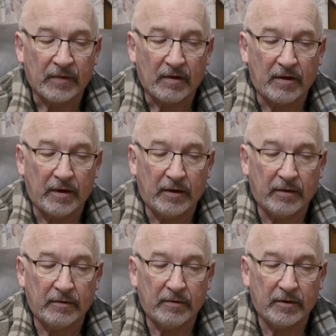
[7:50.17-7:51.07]

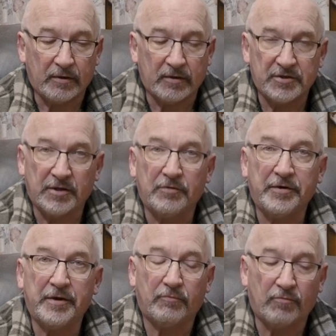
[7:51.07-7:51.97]
and you can stick your
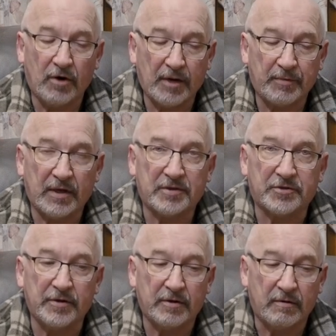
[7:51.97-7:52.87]
ear right up
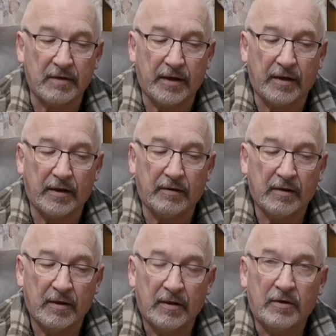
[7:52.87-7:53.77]
against it and
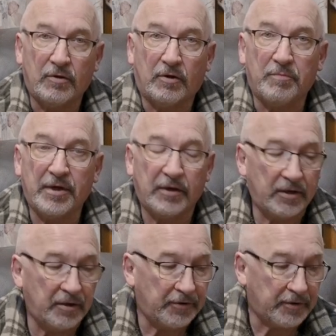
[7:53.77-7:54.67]
you can
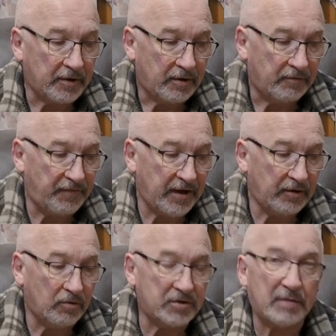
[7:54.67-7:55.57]
barely hear it. The
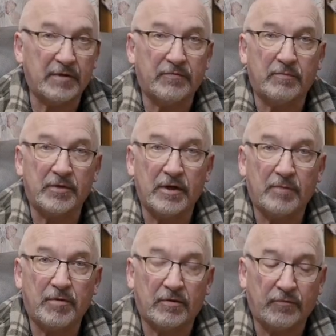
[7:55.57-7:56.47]
fan noise coming from
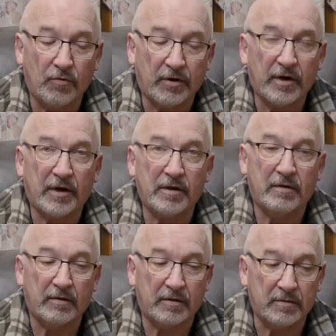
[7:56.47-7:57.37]
the Pocket 4K
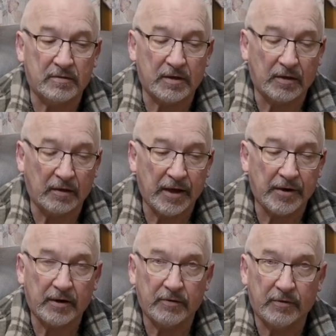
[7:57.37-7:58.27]
is
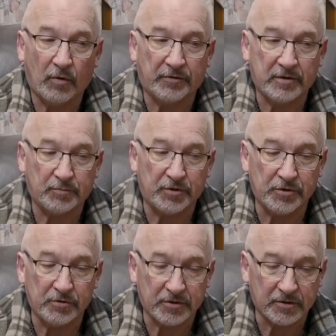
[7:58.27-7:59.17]
louder than what this
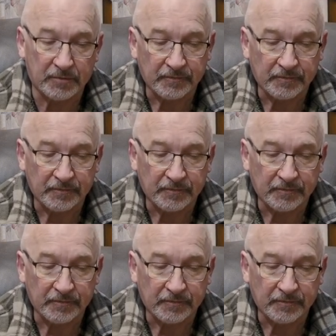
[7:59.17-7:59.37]
produces.